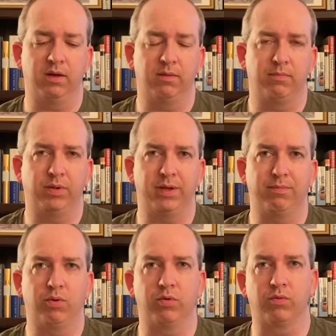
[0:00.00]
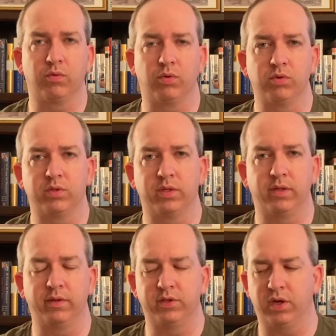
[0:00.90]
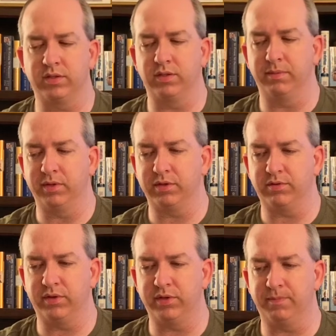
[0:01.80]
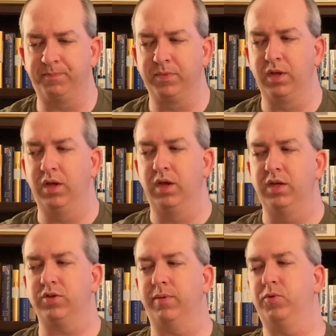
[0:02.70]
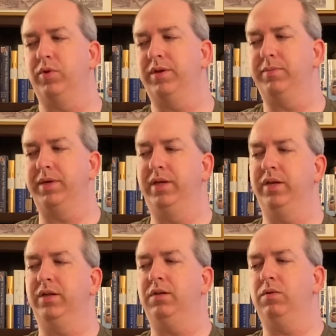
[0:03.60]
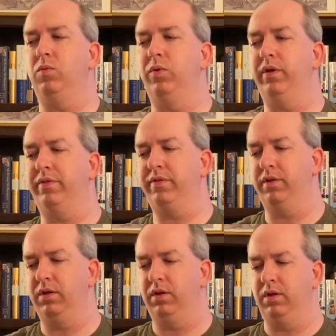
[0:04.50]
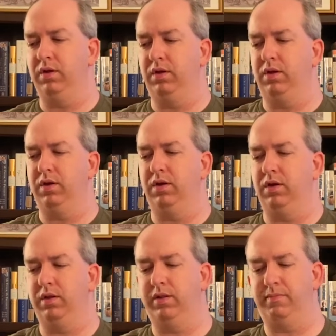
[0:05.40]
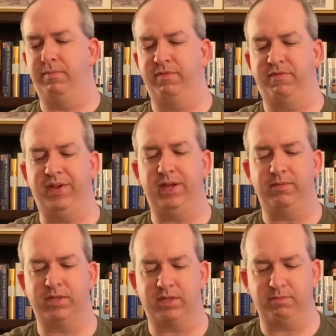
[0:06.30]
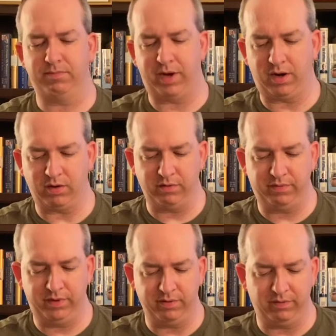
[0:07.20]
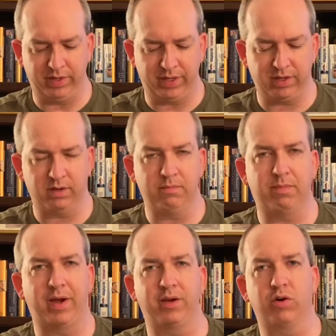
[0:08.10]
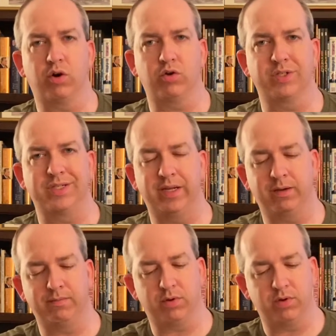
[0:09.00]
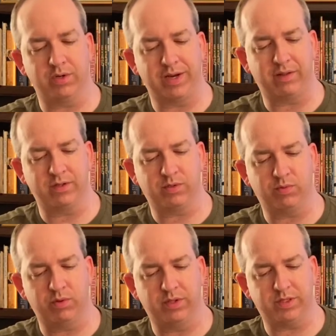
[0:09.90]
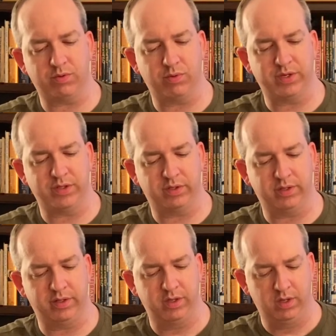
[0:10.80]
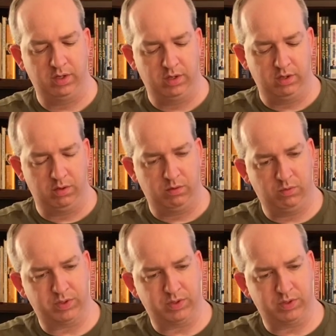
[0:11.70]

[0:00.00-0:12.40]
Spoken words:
play important roles in the Johnson administration. So I'm going to begin with the famous biography of Lincoln by Carl Sandburg. Now, this originally was